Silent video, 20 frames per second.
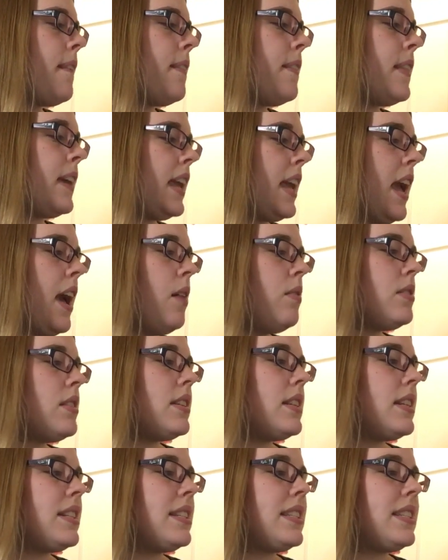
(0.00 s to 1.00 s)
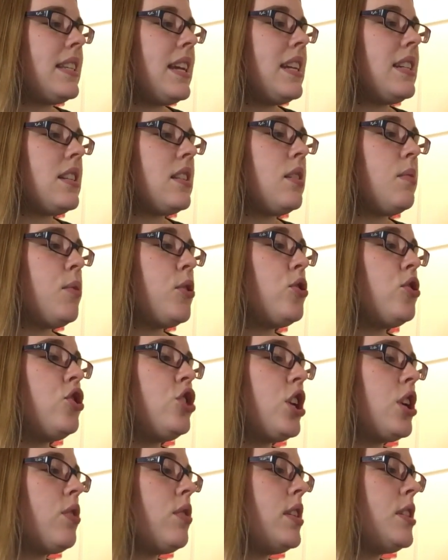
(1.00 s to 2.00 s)
The count sent the most
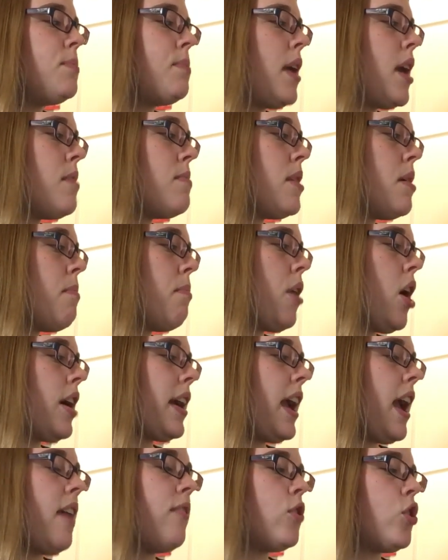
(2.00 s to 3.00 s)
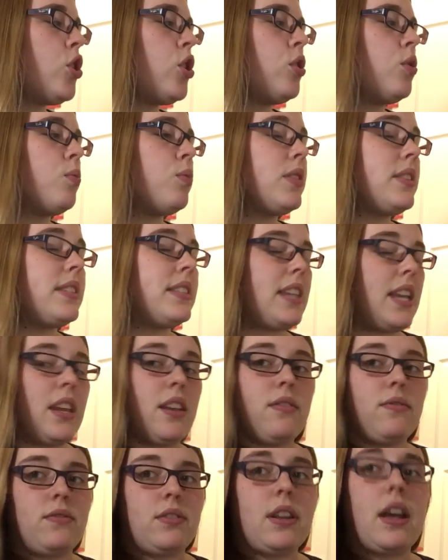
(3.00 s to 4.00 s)
generous payment Bach ever
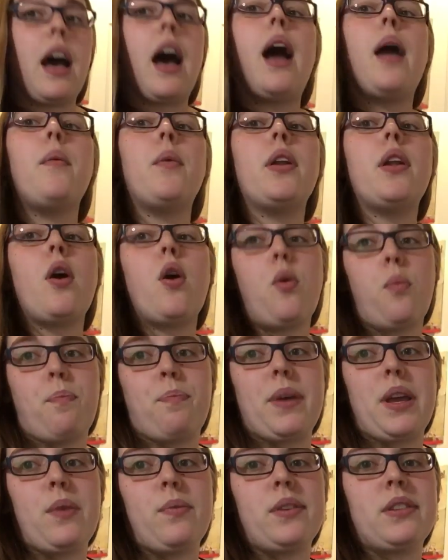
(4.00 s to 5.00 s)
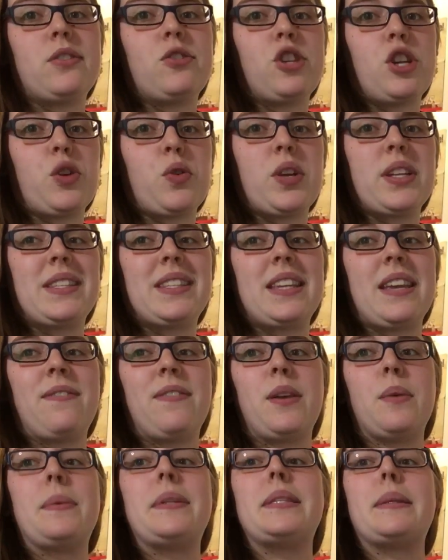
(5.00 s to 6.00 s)
received. I would hope it was generous if
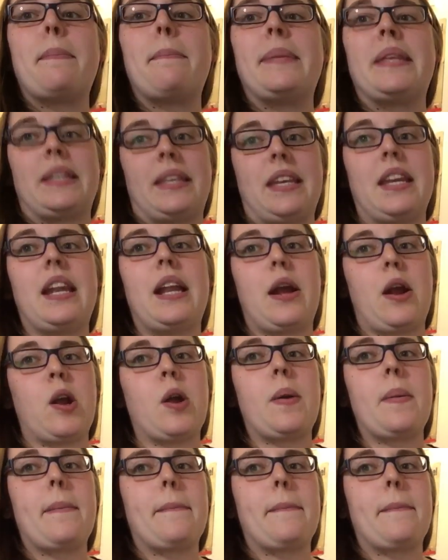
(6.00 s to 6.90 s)
he was a millionaire.